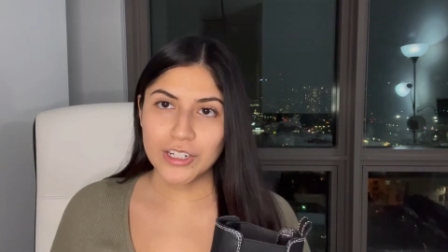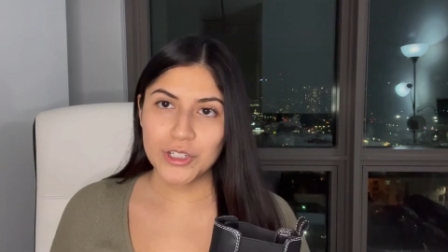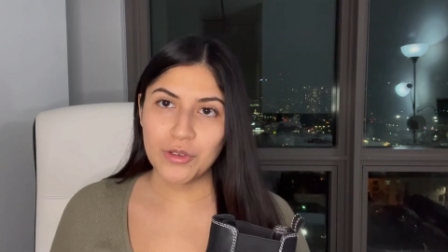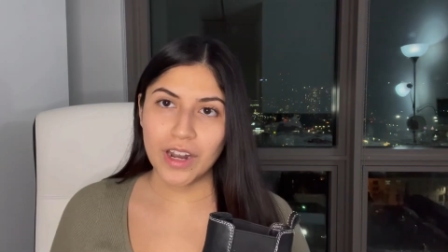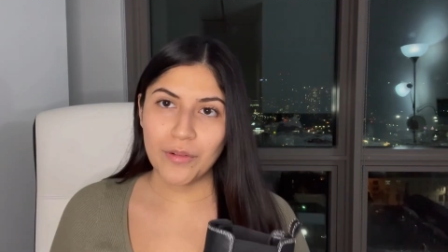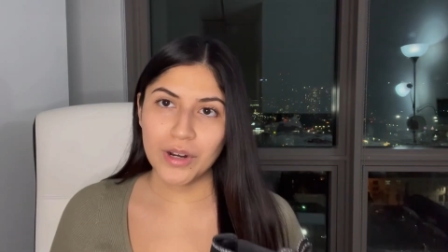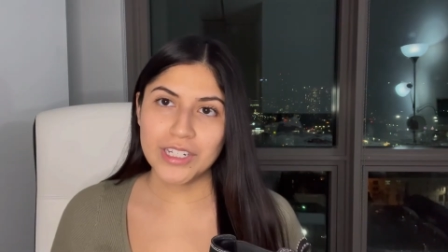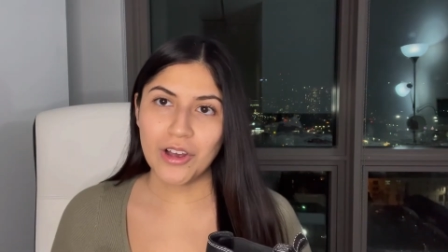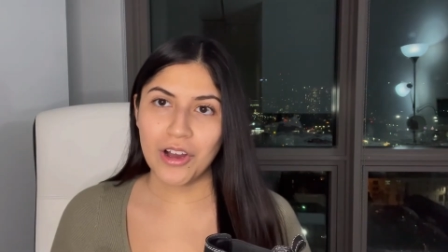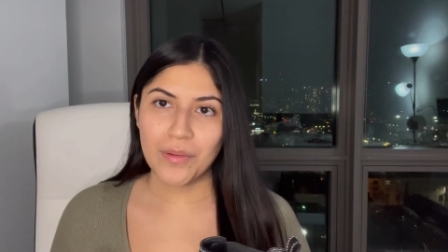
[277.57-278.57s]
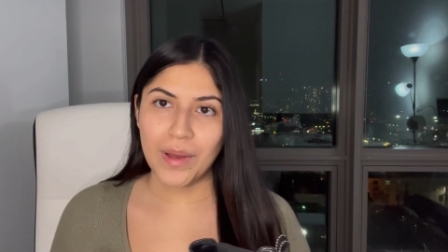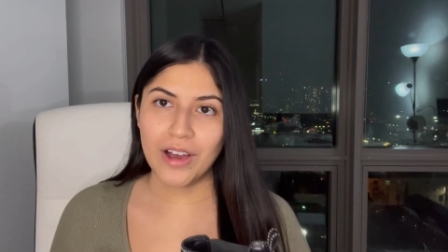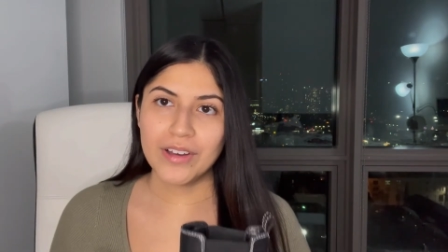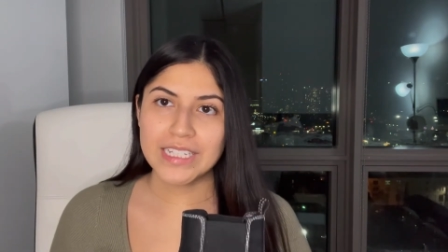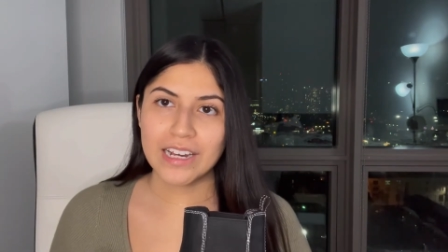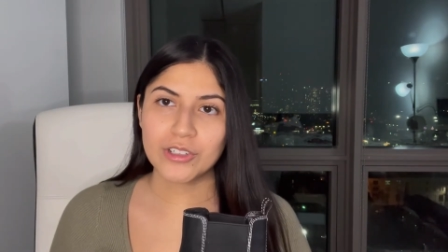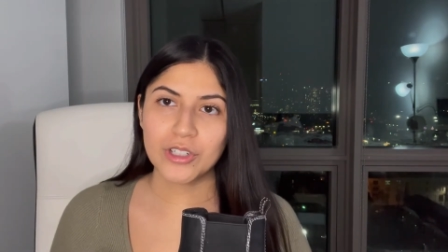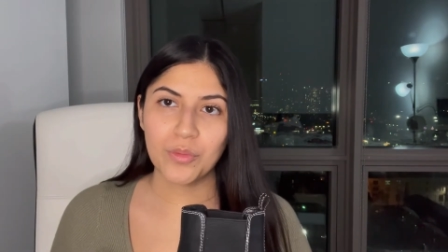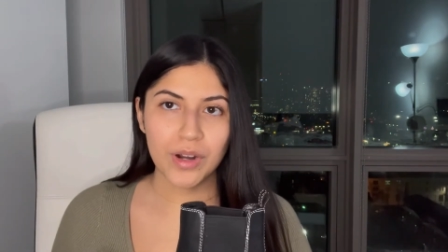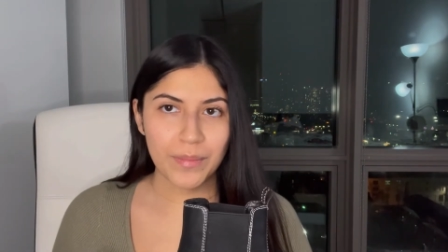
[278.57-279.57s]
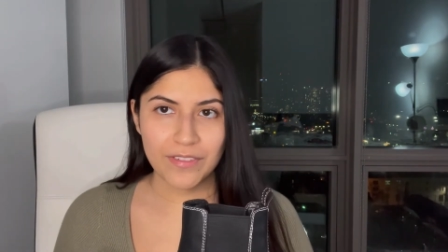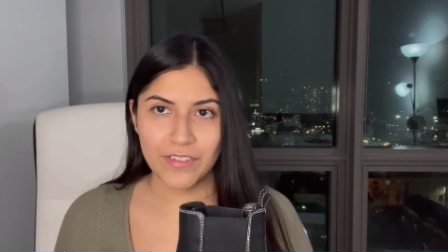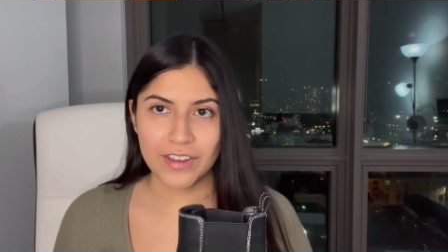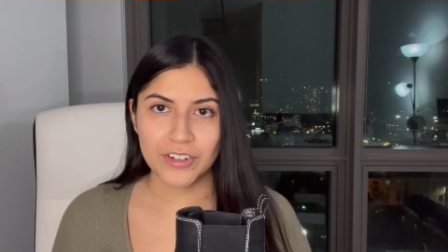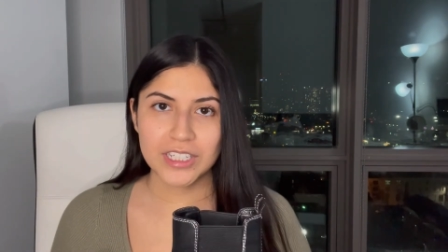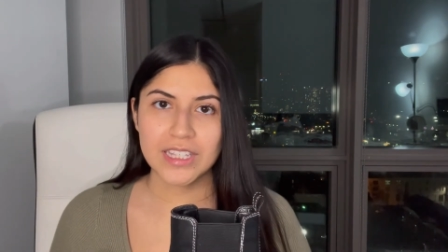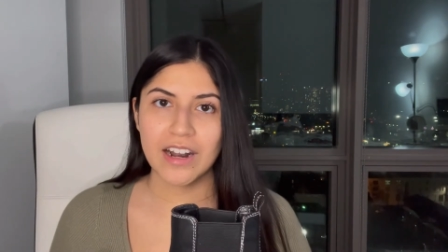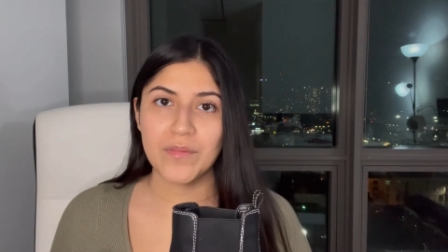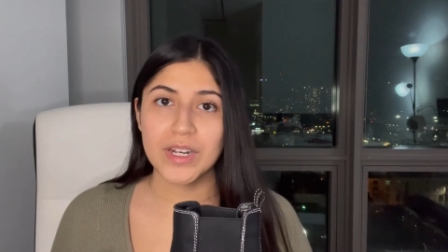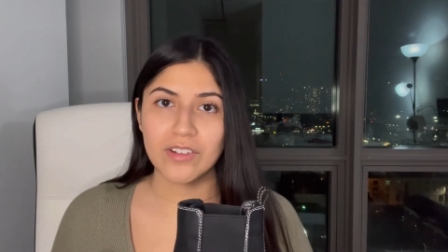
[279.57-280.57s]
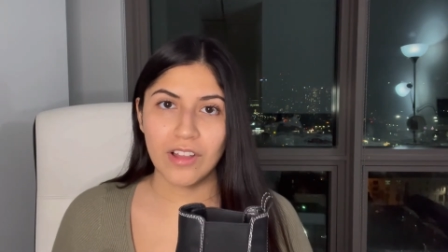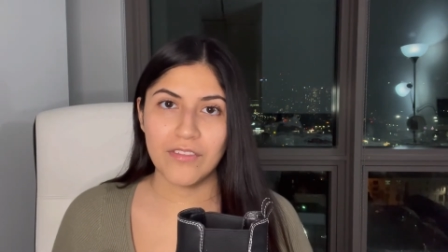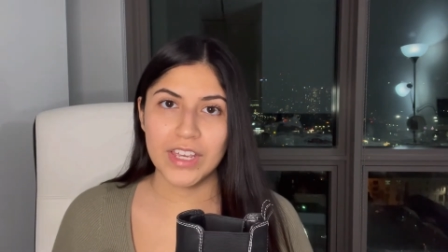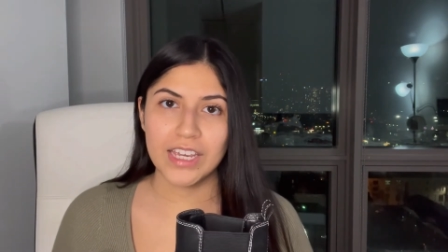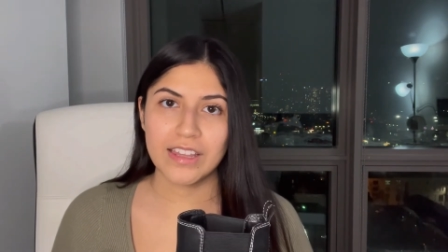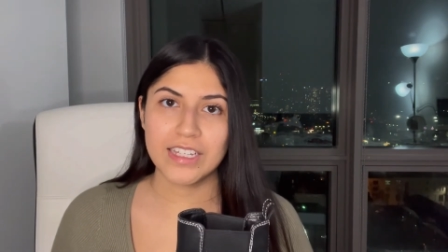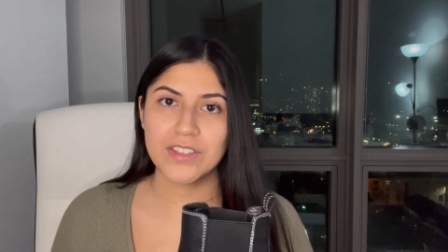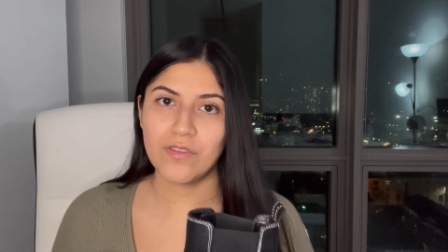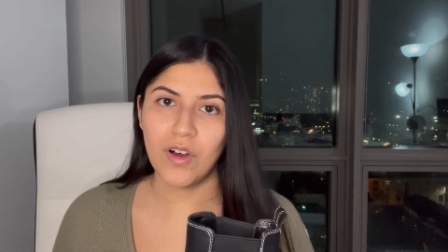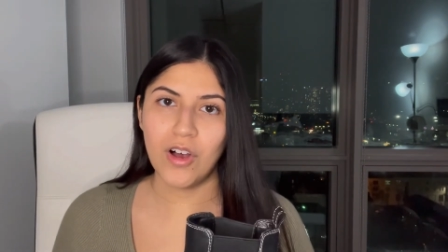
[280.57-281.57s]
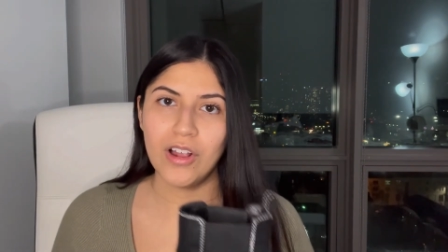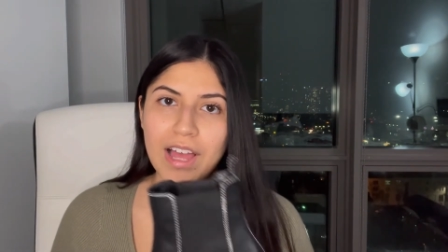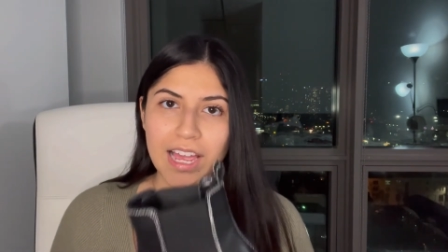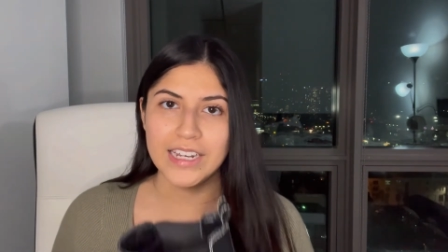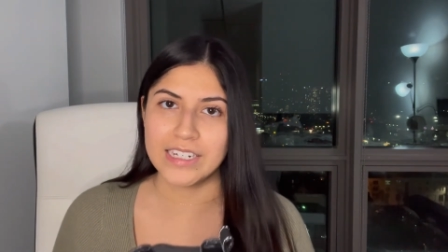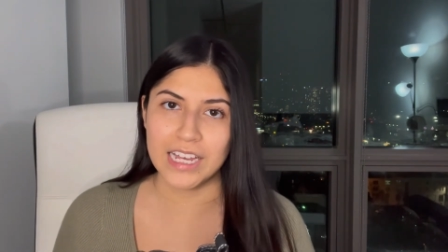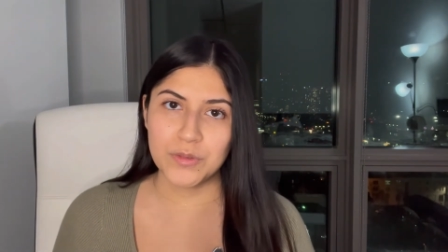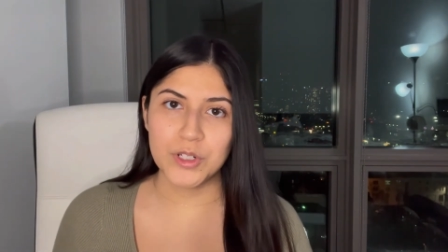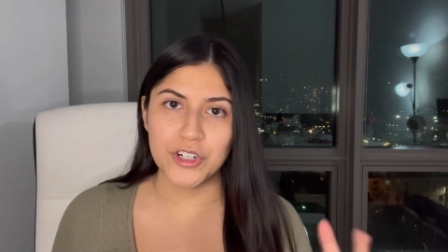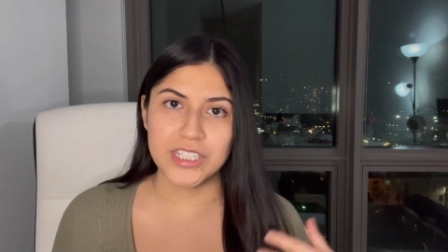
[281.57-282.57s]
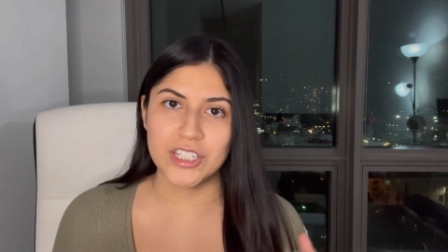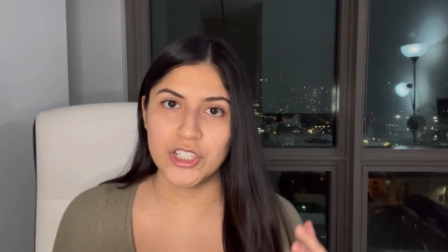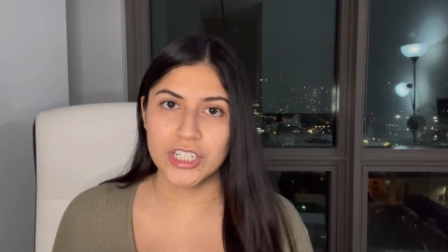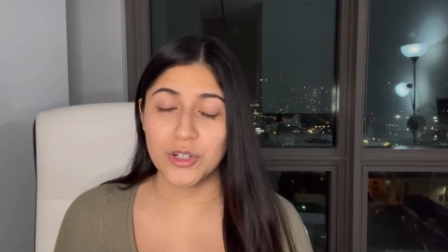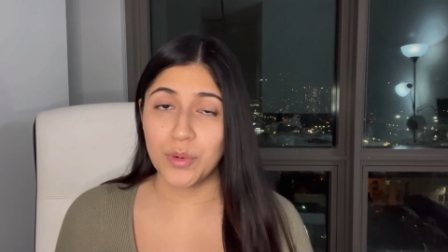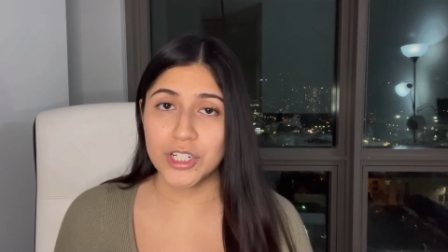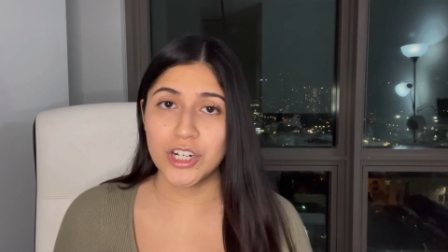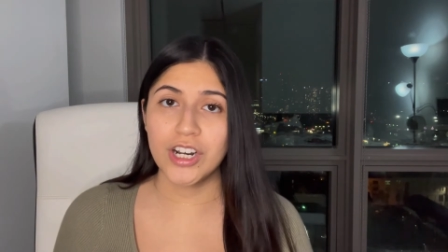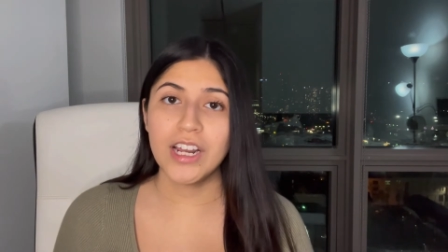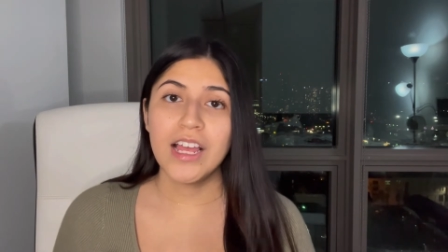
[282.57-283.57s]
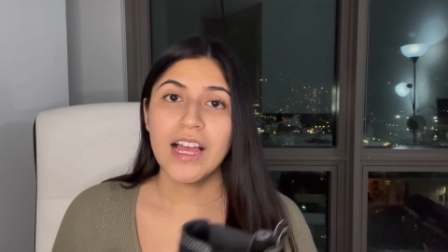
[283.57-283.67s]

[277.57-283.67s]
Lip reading: shoe that I want to talk about is actually one of my favorites that I've been loving this fall and as we transition into winter.